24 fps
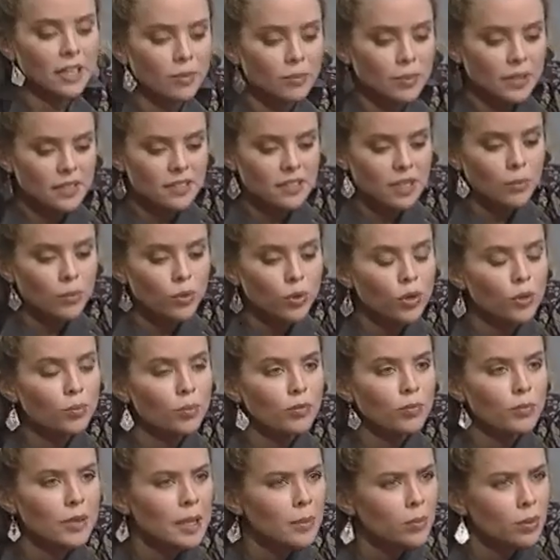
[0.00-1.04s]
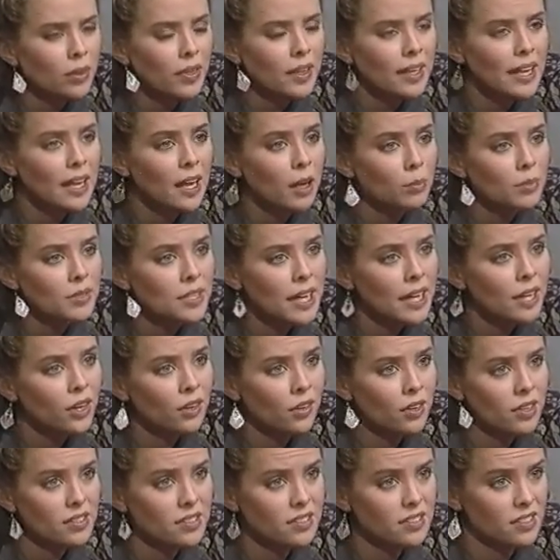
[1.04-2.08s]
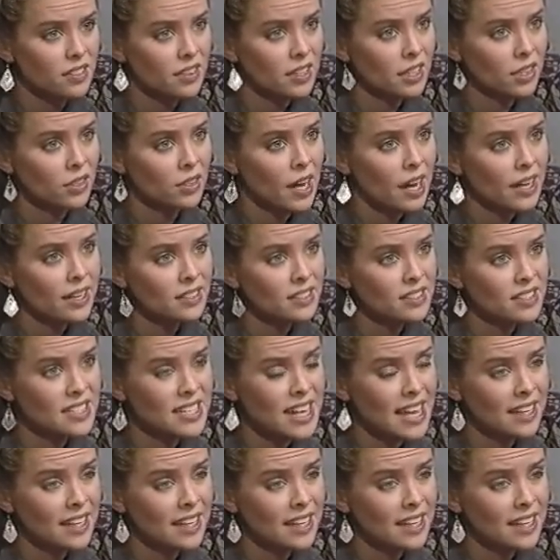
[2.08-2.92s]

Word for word: Well, maybe it could be some group of people that help terrorists in the